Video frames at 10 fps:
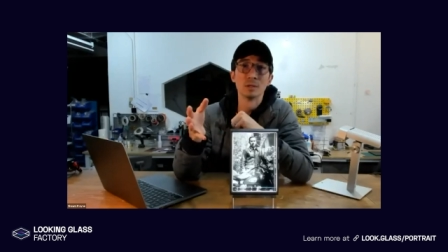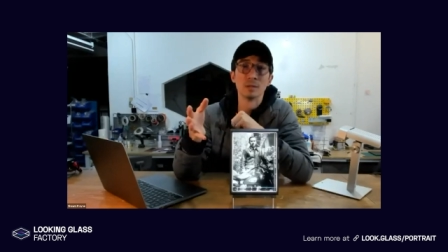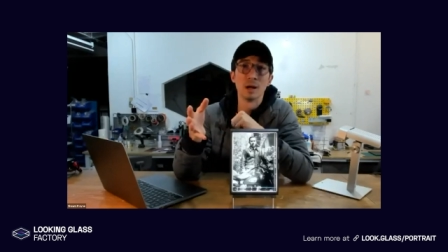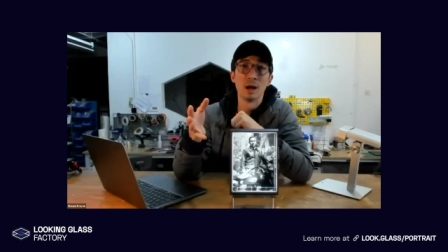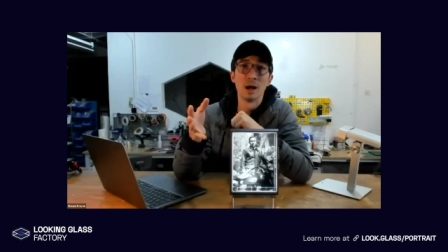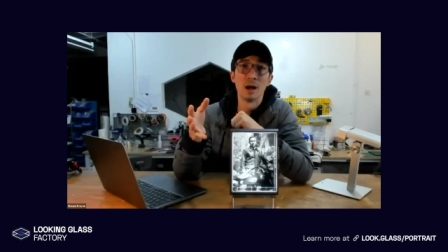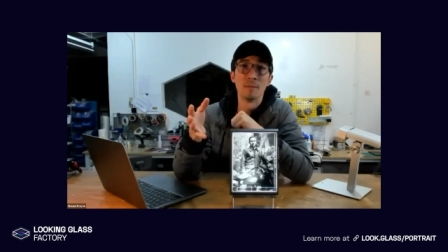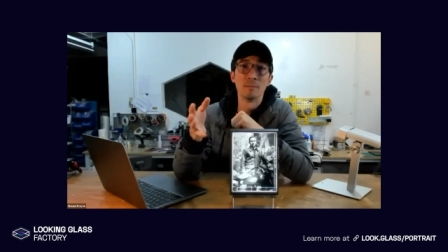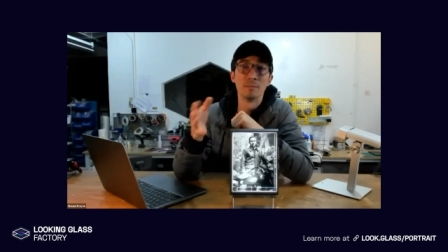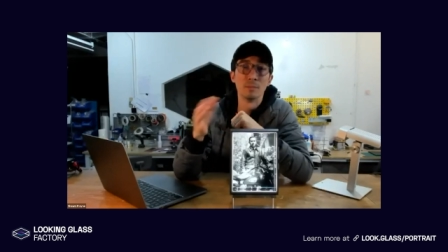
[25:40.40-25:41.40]

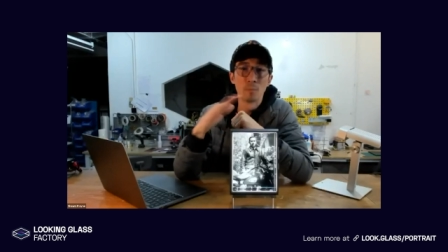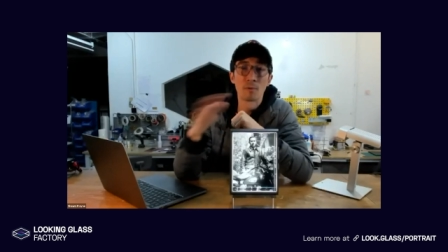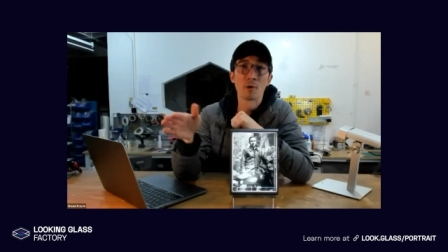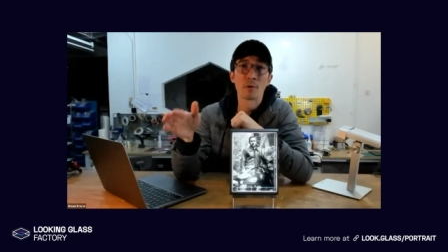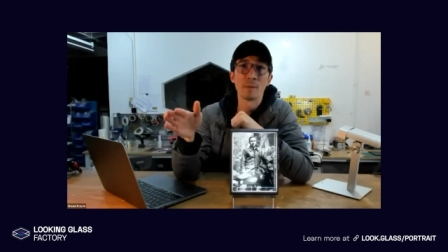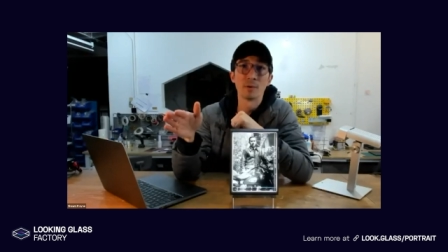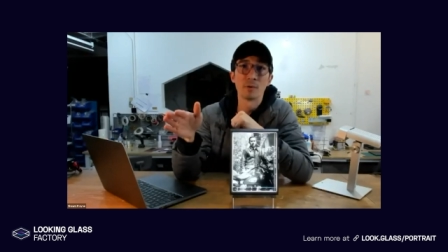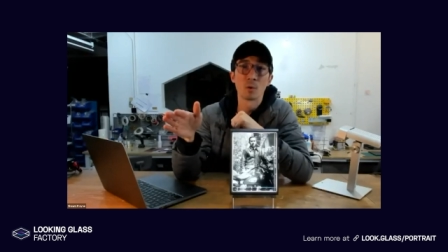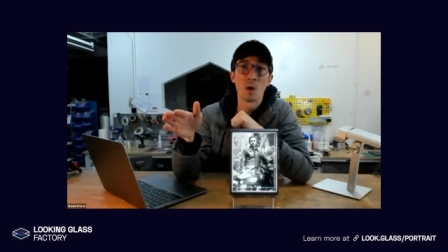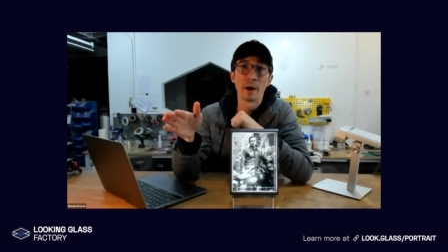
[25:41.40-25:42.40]
Um, no programming
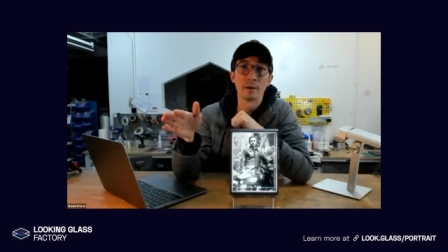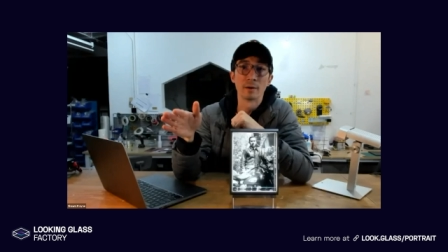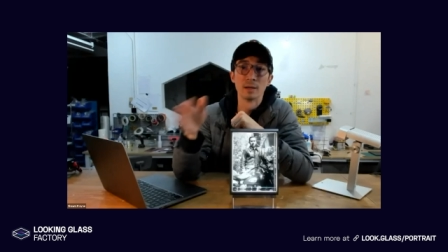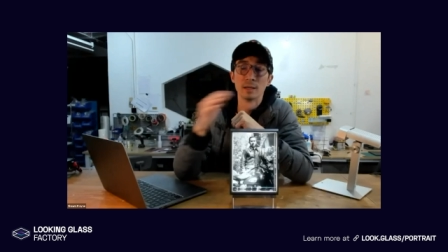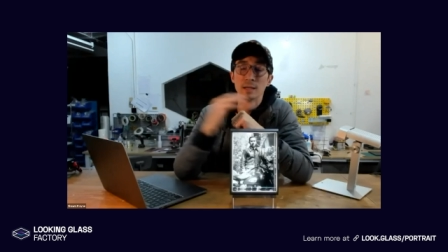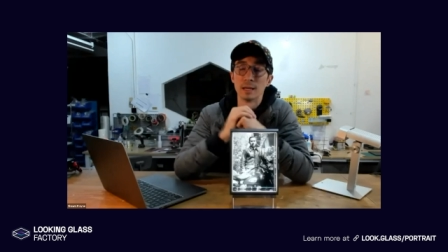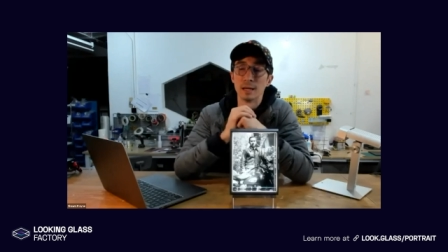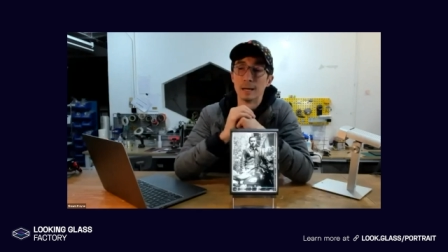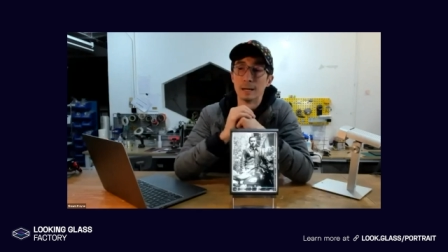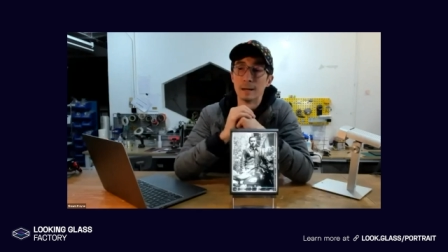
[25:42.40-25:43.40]
required
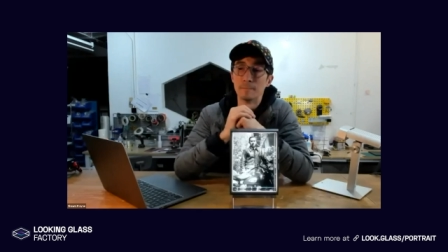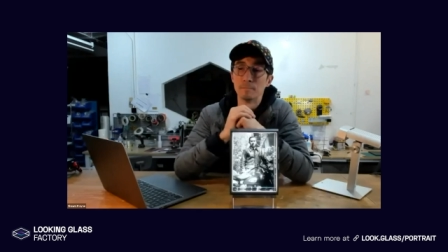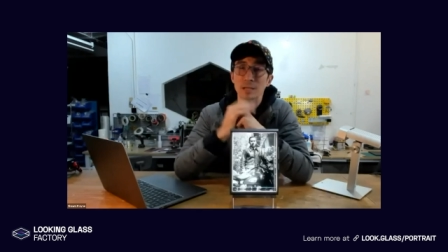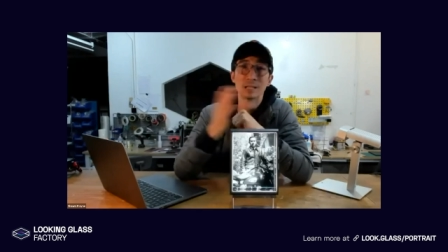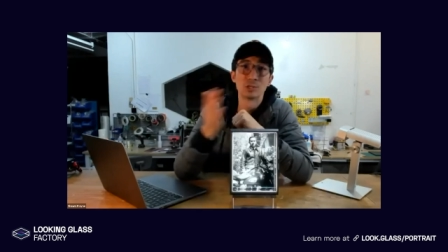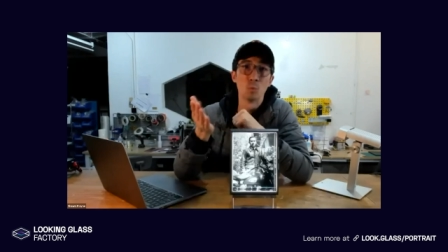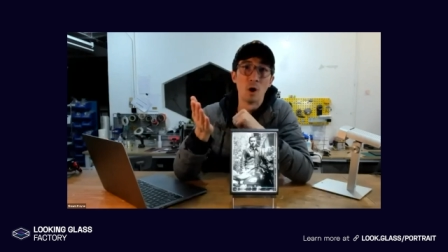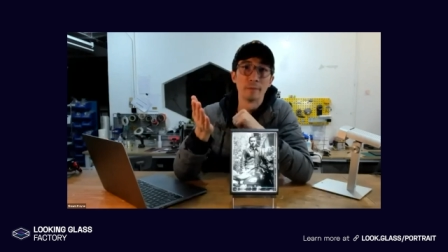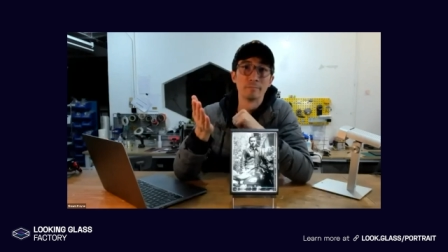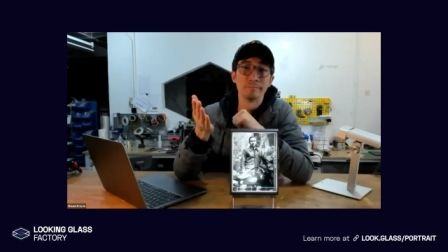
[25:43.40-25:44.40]
um, unless you
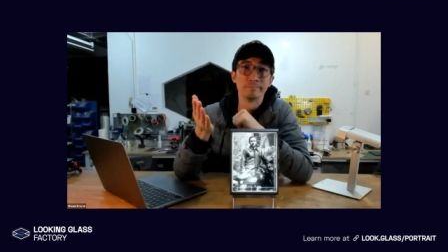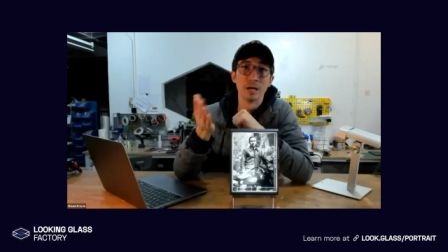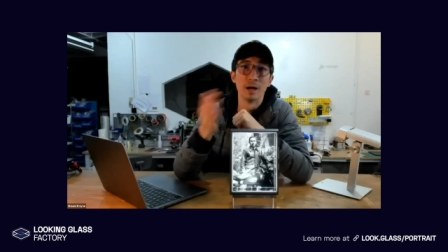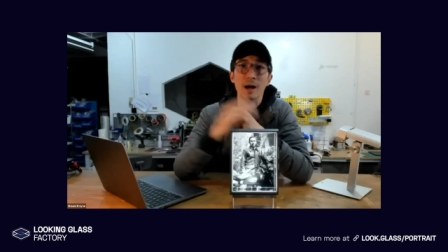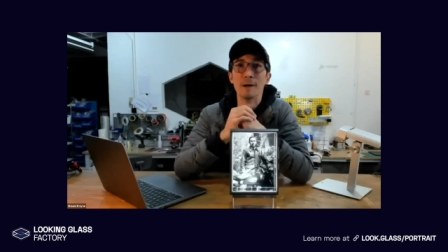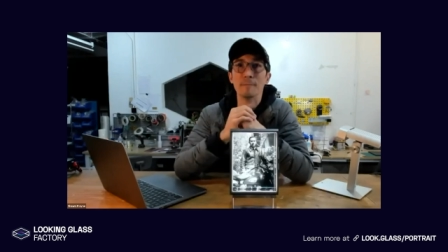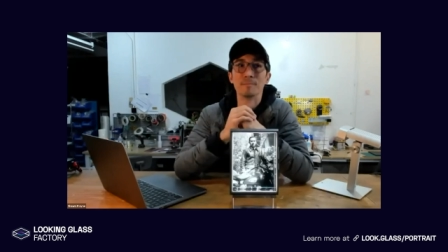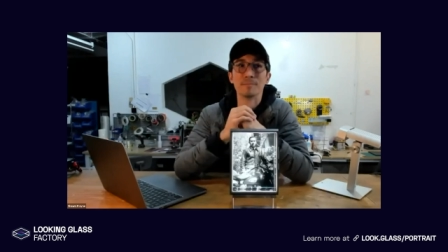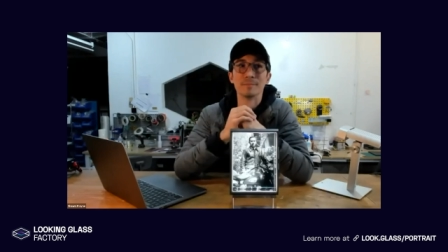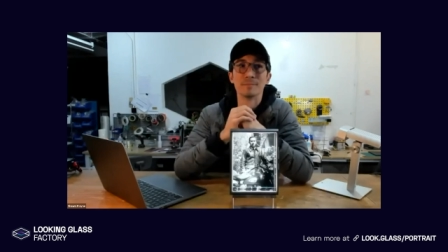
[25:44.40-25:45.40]
want um,